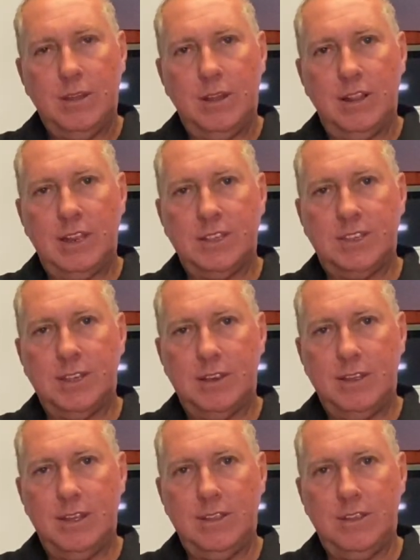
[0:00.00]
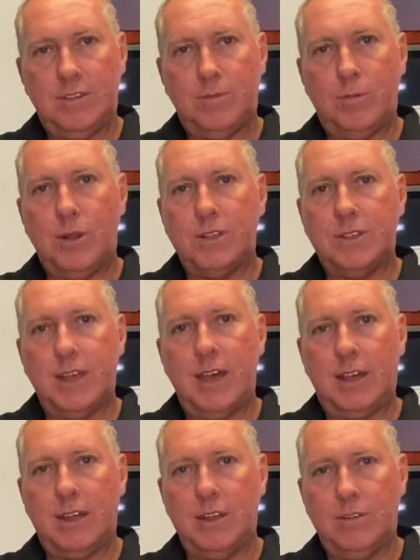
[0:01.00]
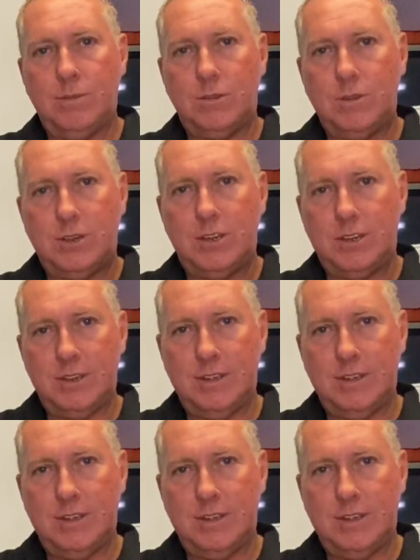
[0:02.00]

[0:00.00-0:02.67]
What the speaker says: and let it sit, and just want it slack, and twitch,